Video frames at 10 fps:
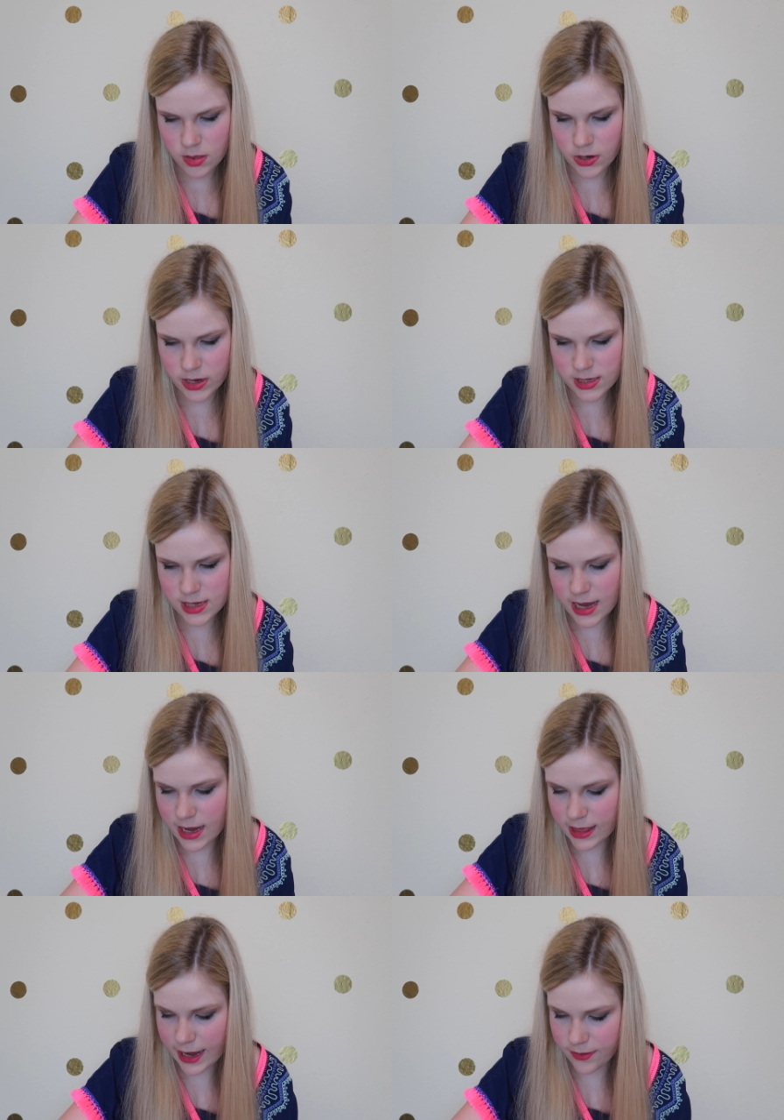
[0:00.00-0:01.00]
There is
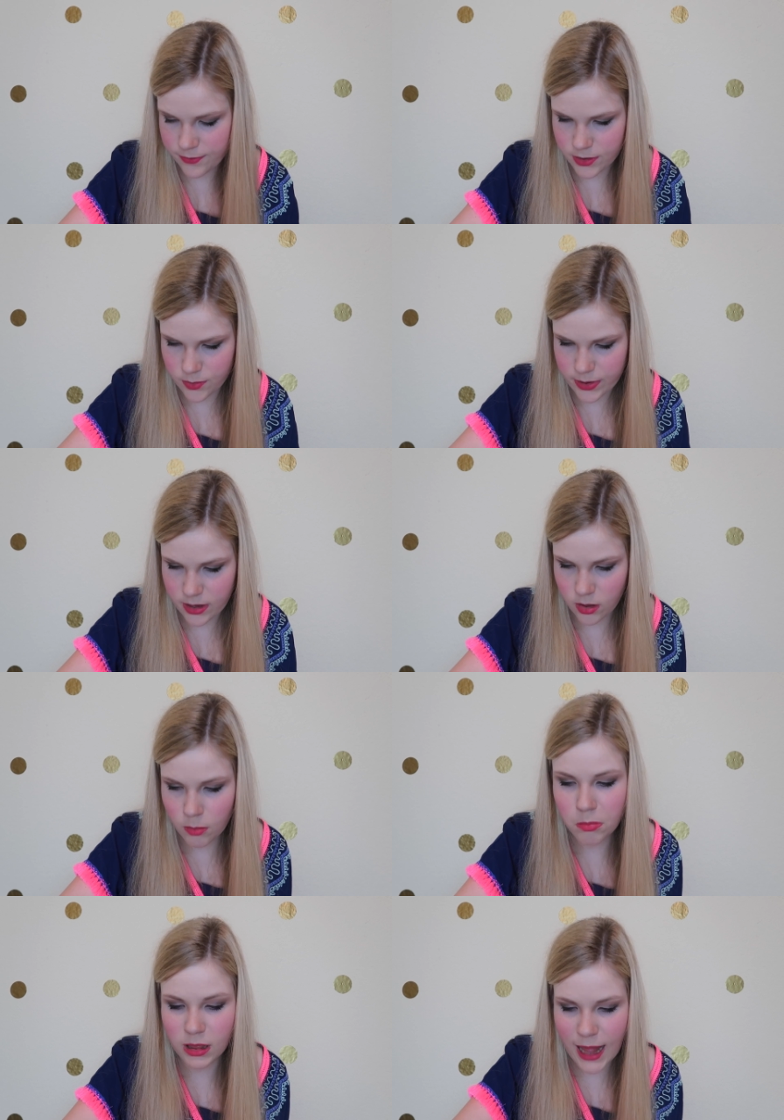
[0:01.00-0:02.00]
a like for
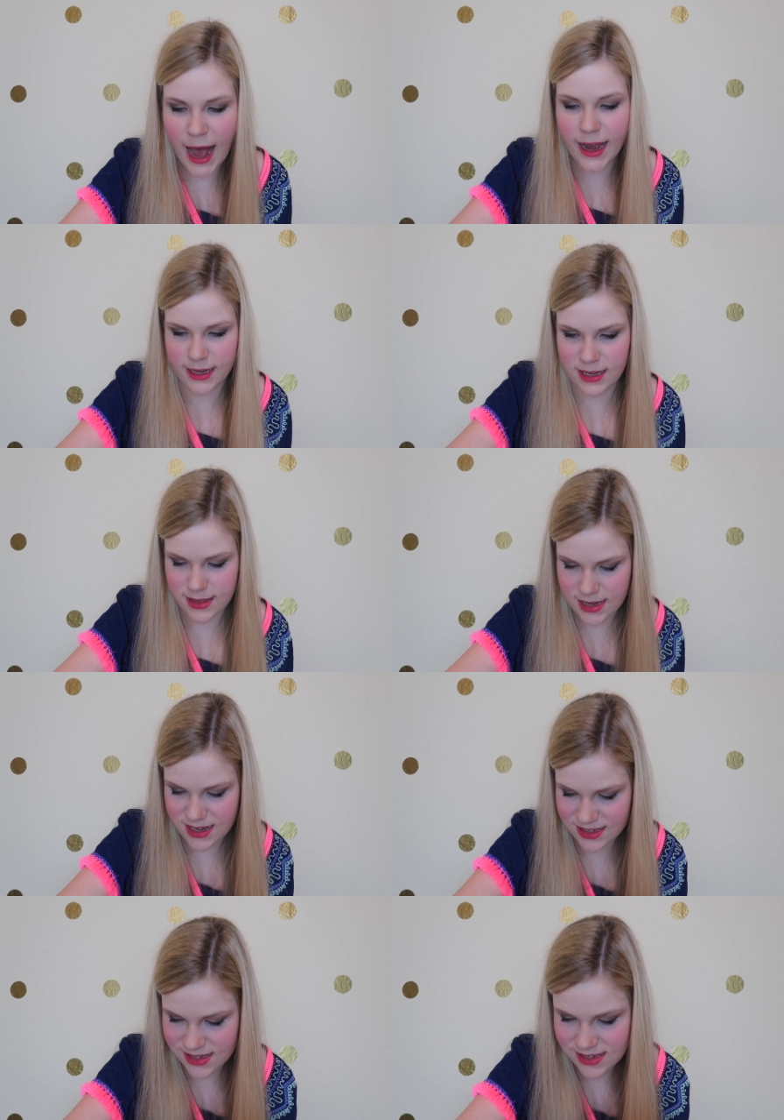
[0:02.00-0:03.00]
real black in
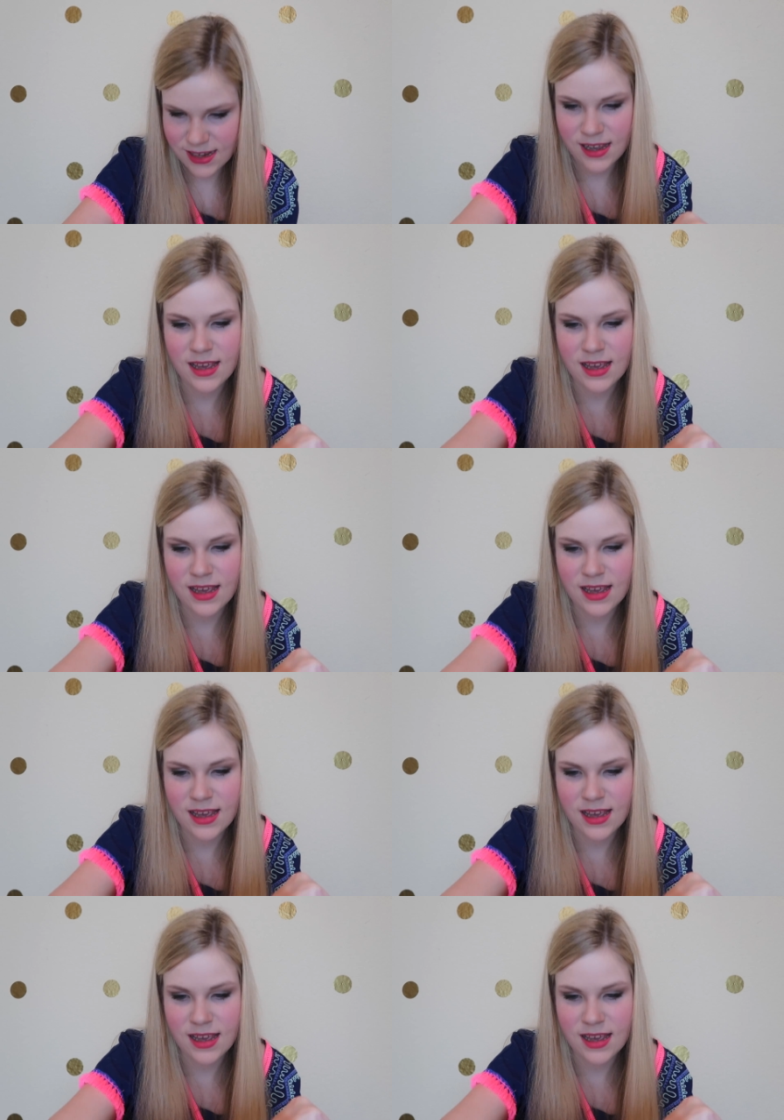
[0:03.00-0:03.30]
this.